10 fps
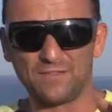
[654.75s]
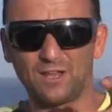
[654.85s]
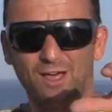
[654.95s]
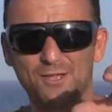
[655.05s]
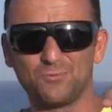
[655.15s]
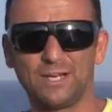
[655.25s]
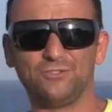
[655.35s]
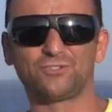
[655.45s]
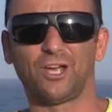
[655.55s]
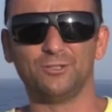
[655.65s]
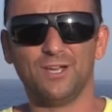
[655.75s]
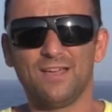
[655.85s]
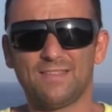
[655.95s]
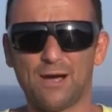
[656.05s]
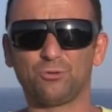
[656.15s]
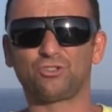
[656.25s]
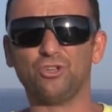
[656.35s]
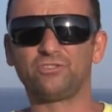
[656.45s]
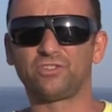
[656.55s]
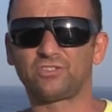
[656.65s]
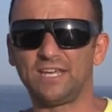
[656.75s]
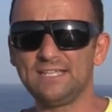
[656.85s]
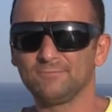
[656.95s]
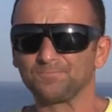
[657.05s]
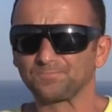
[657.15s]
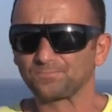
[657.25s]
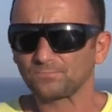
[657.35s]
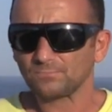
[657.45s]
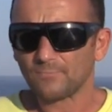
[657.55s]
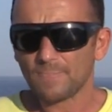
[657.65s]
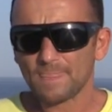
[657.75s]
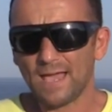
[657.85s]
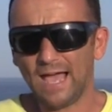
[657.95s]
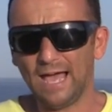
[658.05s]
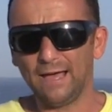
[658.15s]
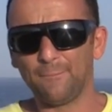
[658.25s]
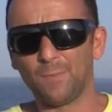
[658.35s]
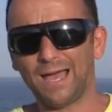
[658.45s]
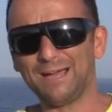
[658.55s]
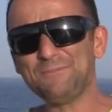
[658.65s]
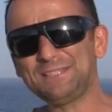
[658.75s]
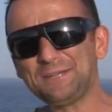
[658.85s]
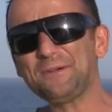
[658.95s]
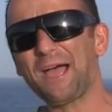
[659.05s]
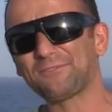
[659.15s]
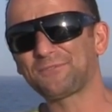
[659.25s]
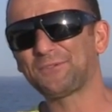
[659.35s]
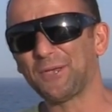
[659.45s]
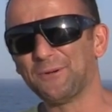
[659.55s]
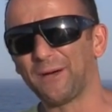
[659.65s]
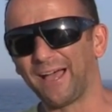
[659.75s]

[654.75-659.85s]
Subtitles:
in the light wind, so that was good to see. And we do have a few,